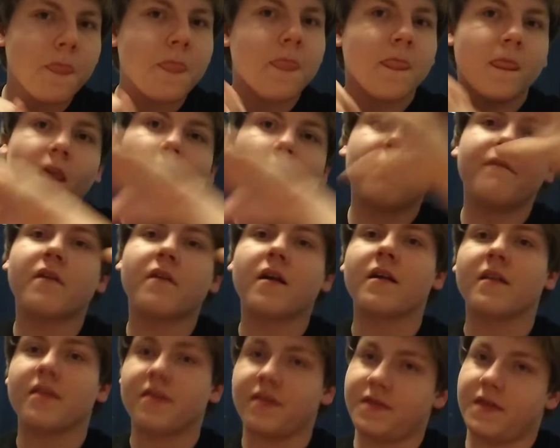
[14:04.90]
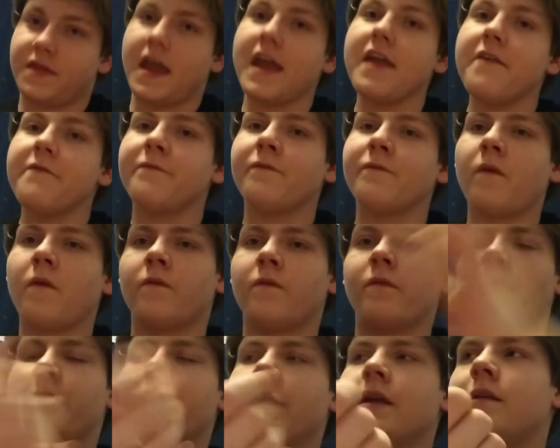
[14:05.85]
why are you watching me?
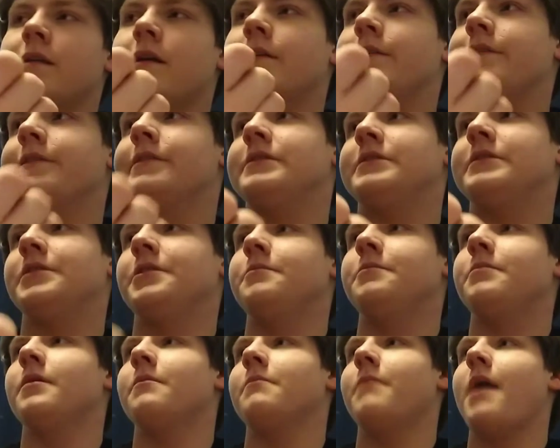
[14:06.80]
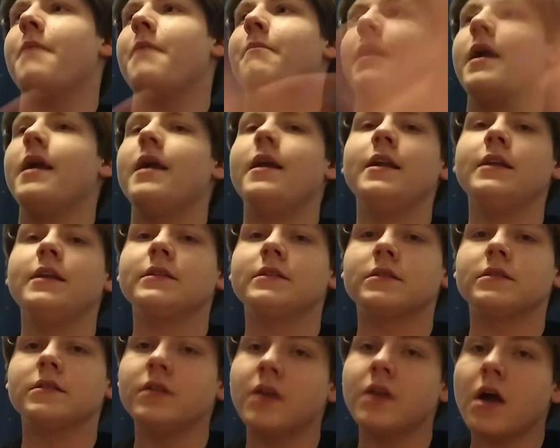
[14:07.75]
My YouTube videos, half the time I don't
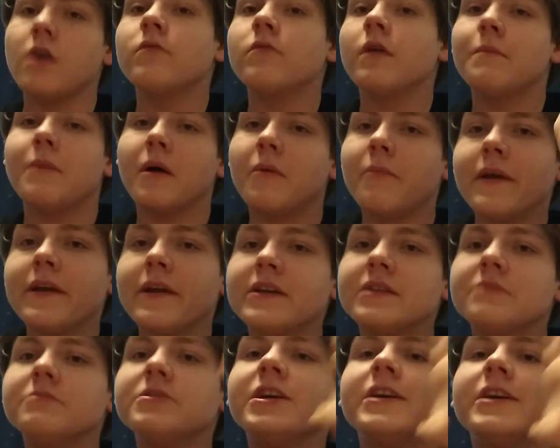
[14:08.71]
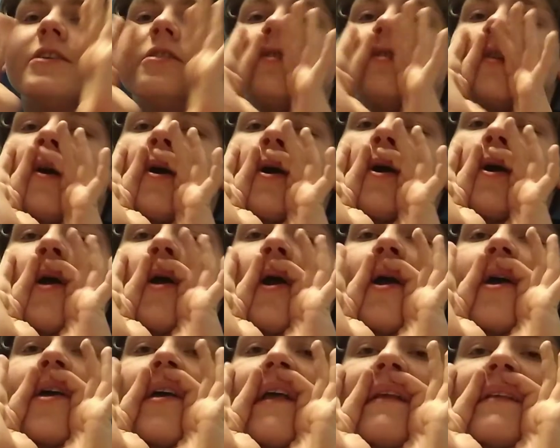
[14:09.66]
even know what I'm filming. Like,
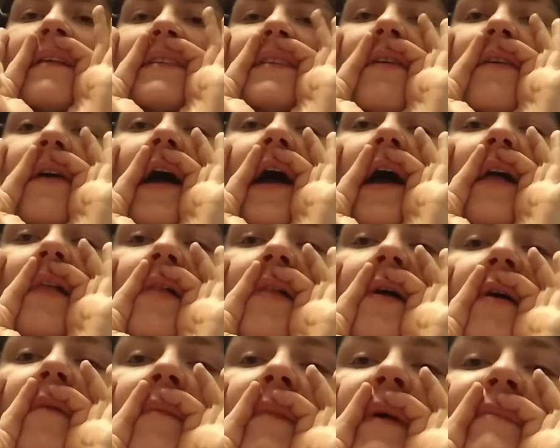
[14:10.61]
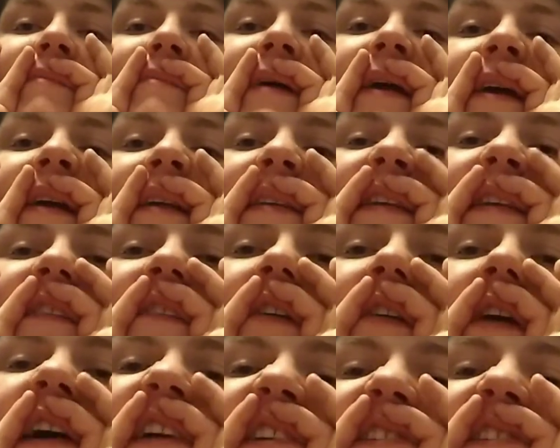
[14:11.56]
I remember filming it, but what did